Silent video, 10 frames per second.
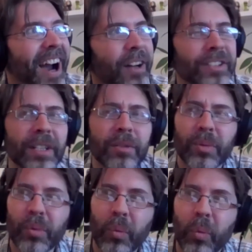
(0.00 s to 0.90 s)
I was like,
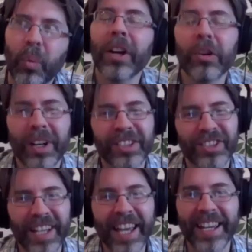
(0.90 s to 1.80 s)
what do I
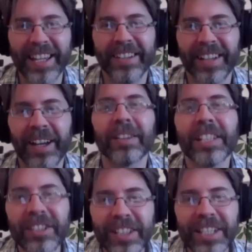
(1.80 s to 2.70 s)
say? I
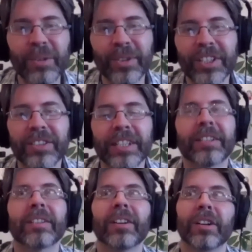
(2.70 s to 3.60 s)
literally, it was like,
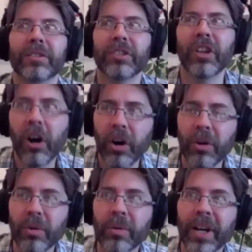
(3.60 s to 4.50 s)

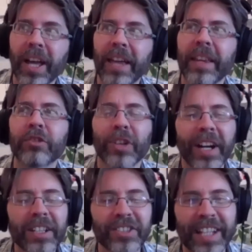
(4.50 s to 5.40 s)
no. And then trying
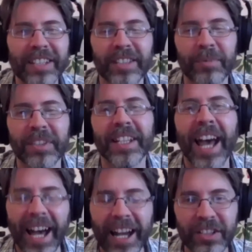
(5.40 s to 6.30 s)
to say something that
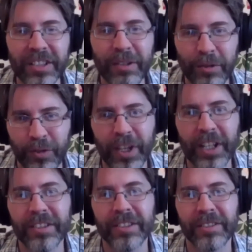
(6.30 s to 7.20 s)
actually
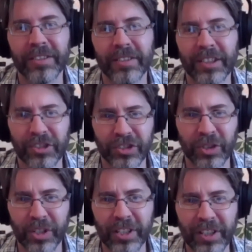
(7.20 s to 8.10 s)
fit the
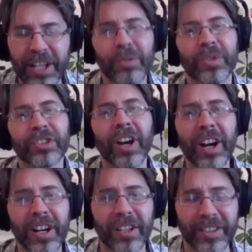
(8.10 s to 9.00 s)
storyline was
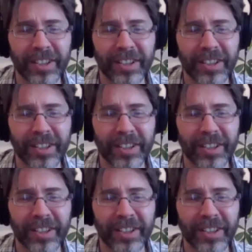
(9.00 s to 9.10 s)
hard.